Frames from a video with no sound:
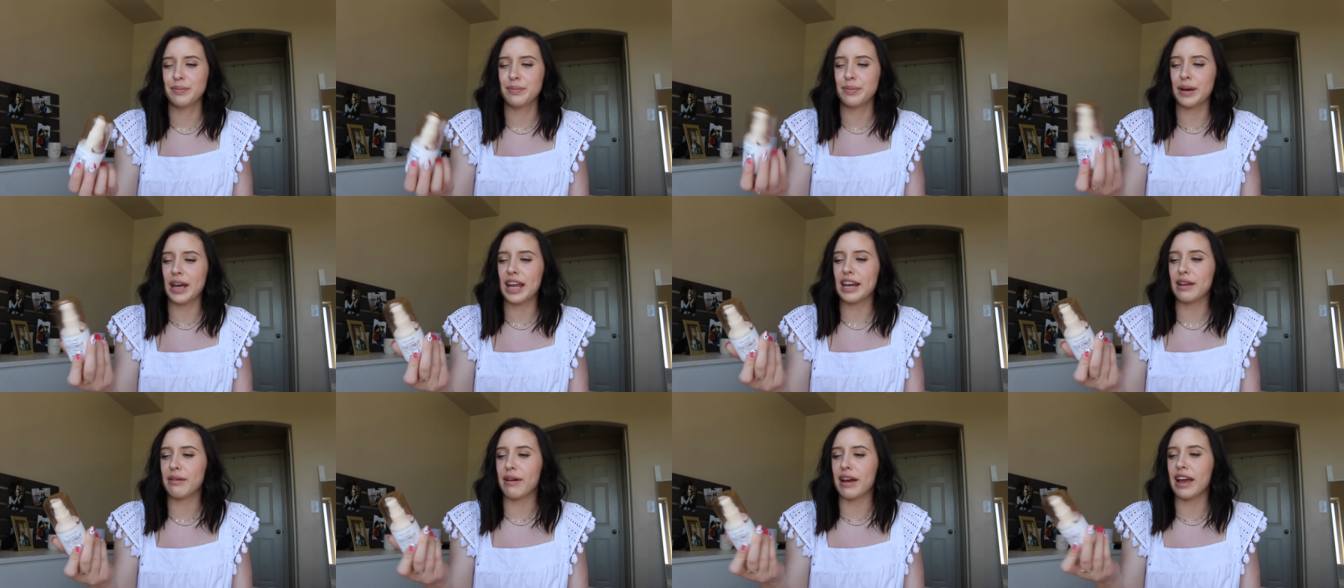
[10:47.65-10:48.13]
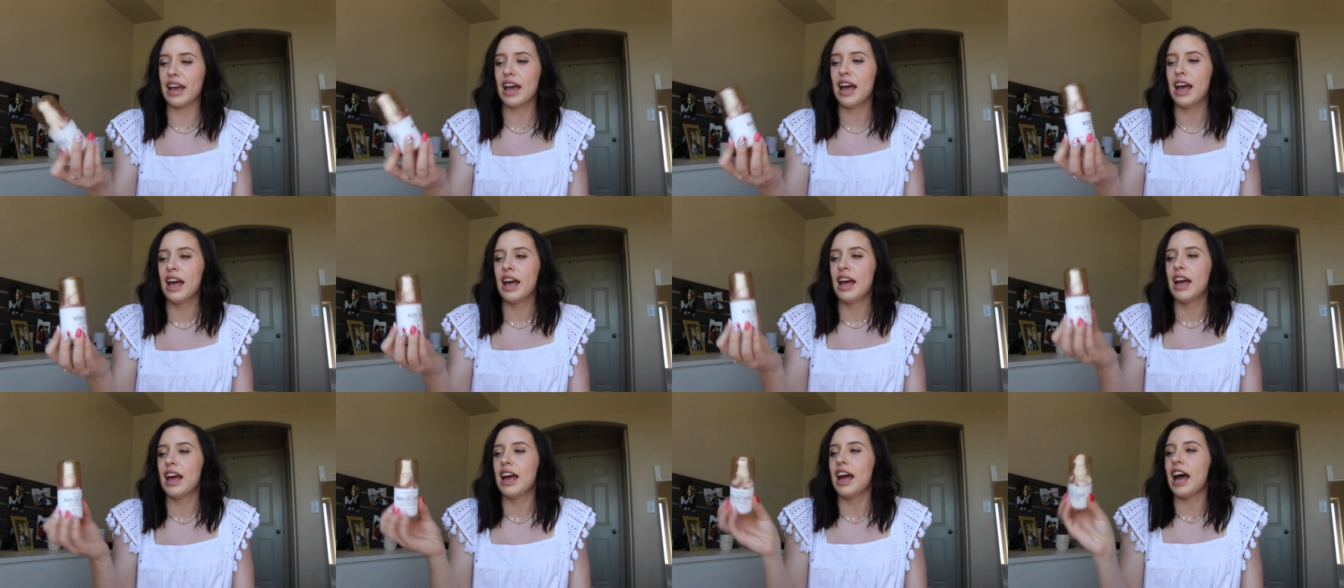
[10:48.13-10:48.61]
But anyway,
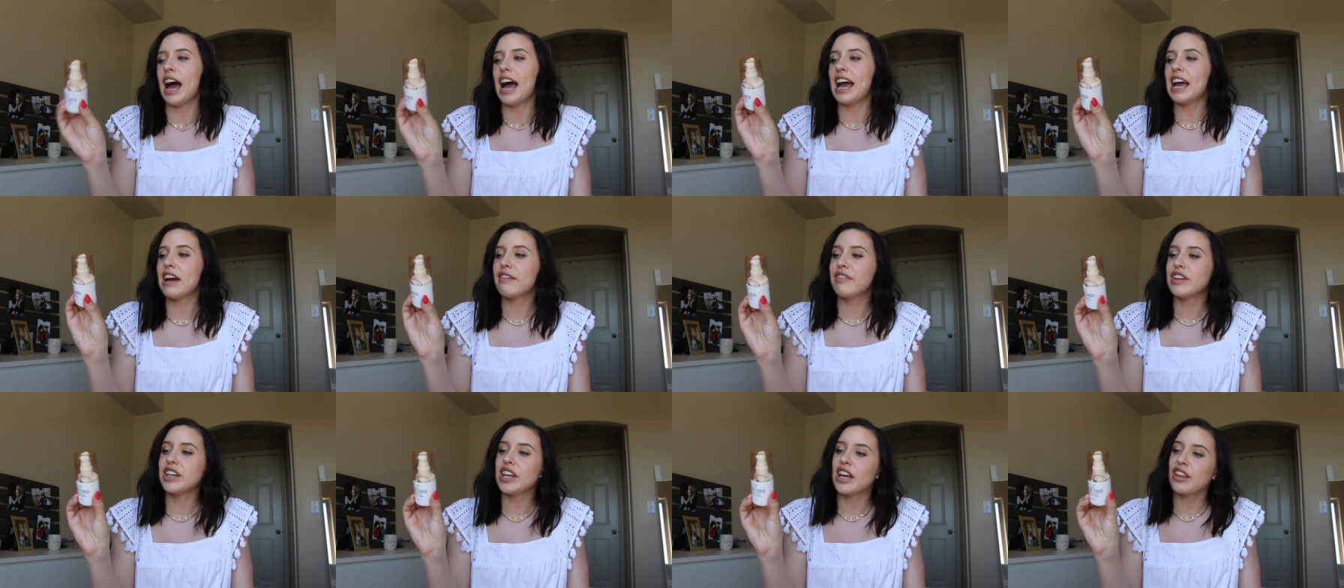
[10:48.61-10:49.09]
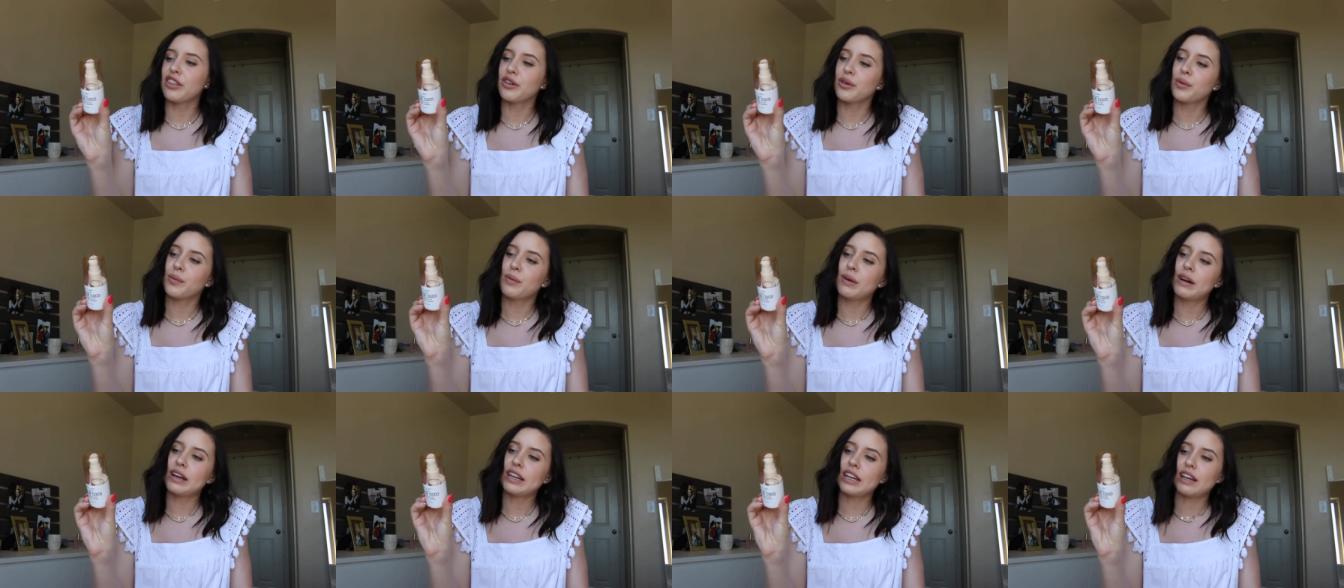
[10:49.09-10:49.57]
I have another
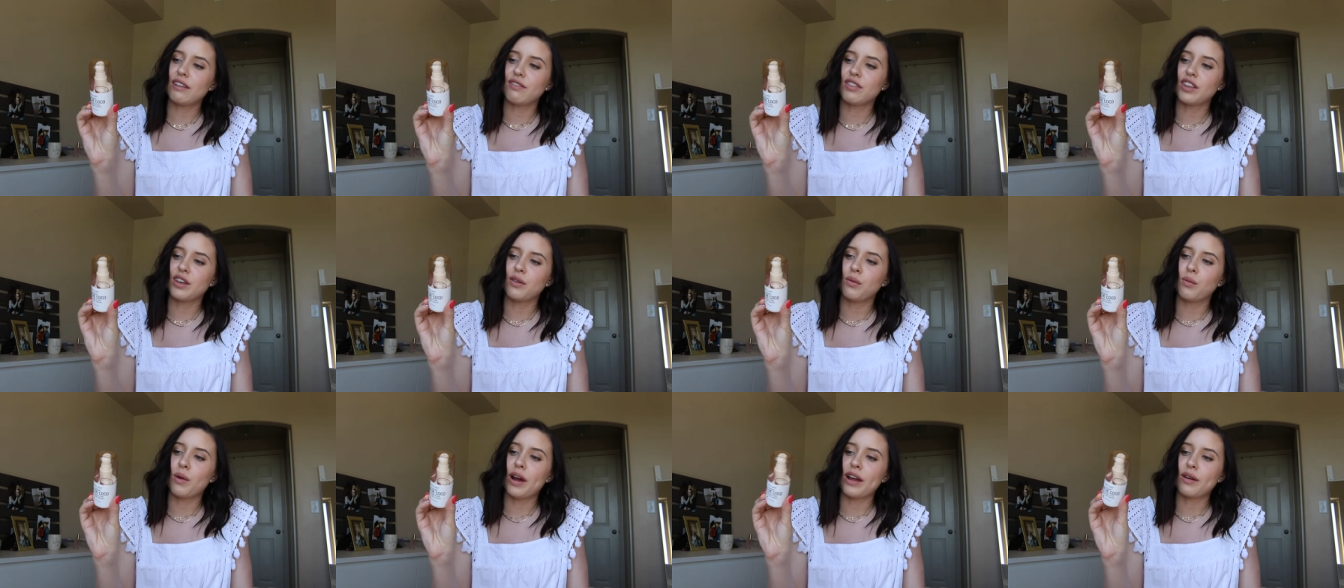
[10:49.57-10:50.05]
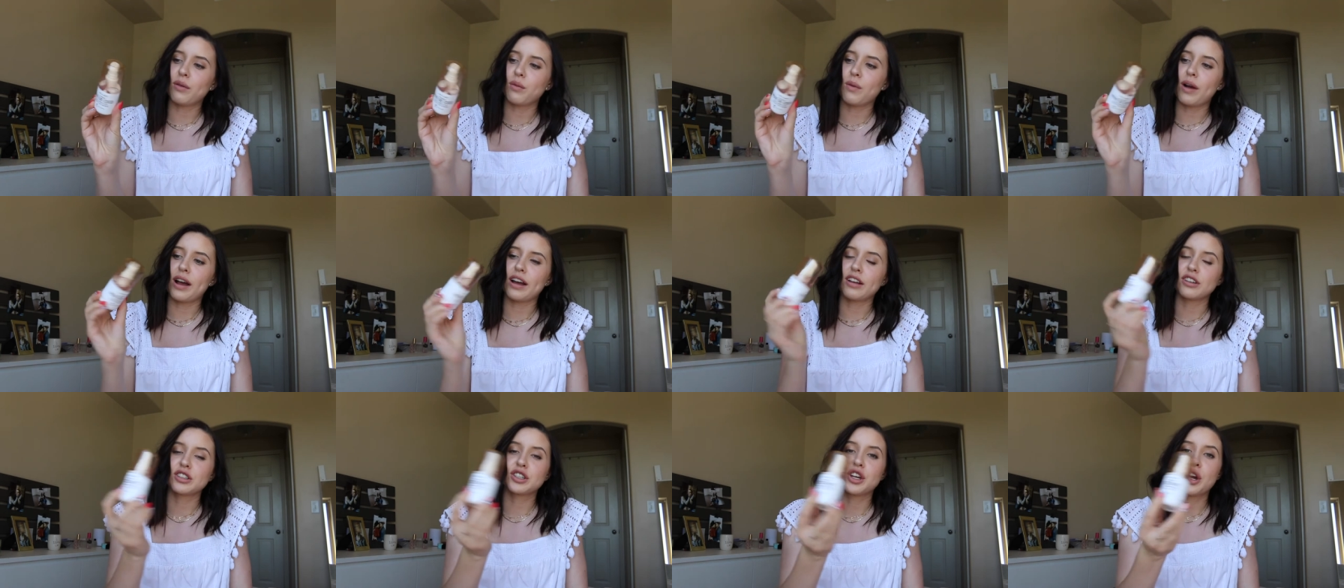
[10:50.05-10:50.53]
one of the Wet n
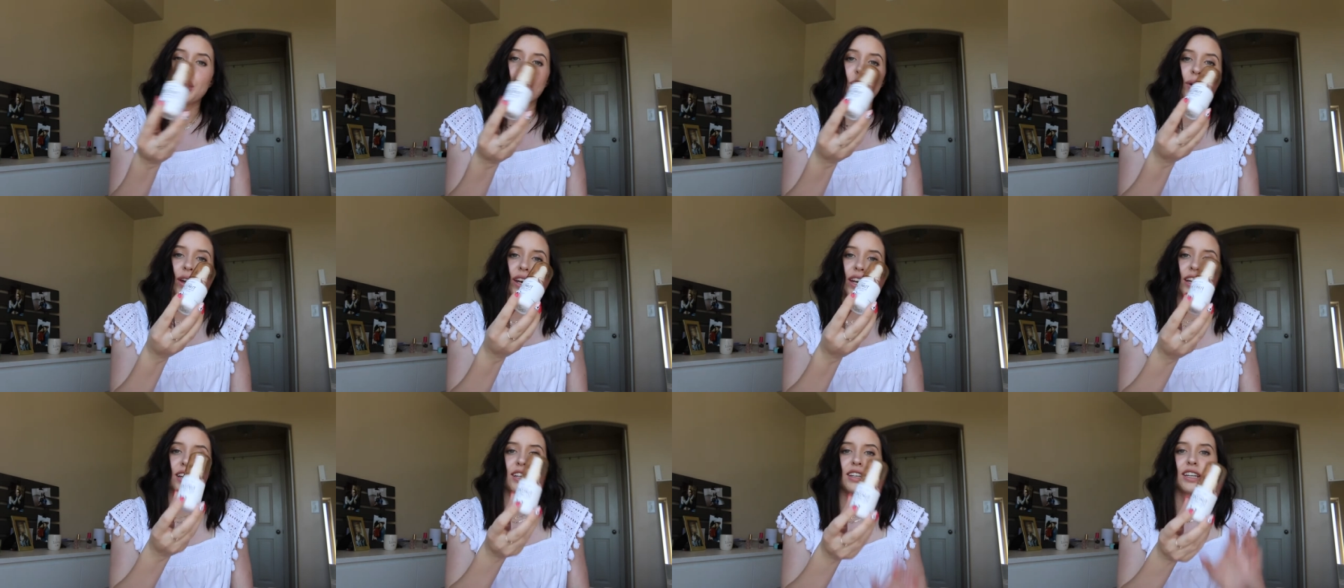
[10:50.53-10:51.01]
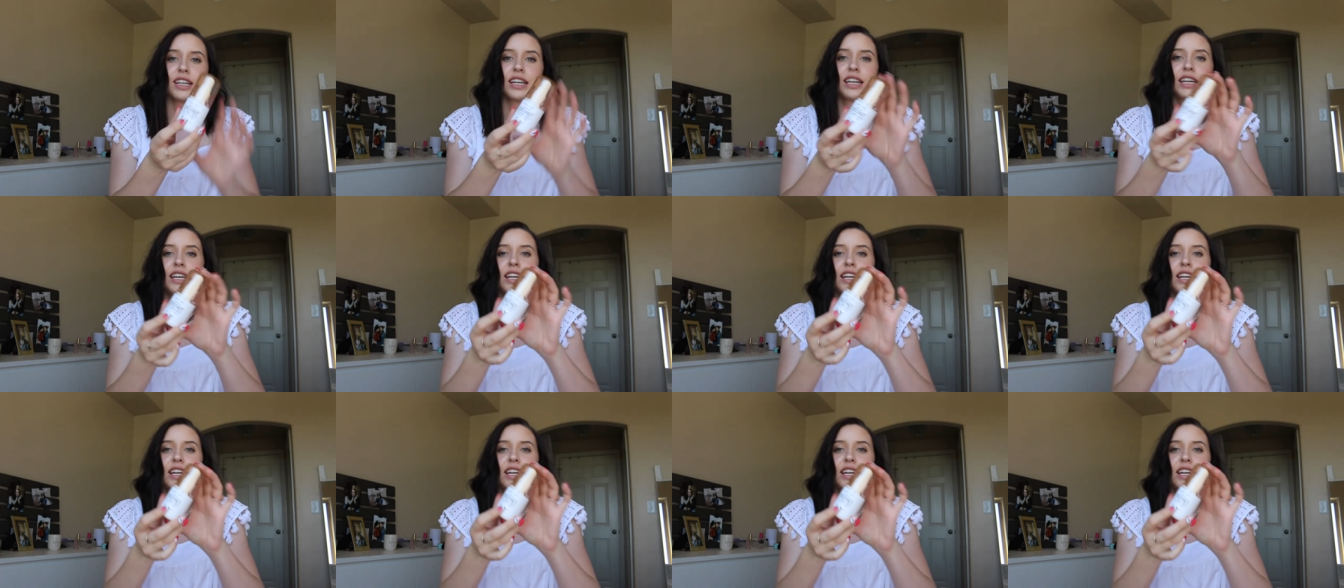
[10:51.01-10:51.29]
Wild Coconut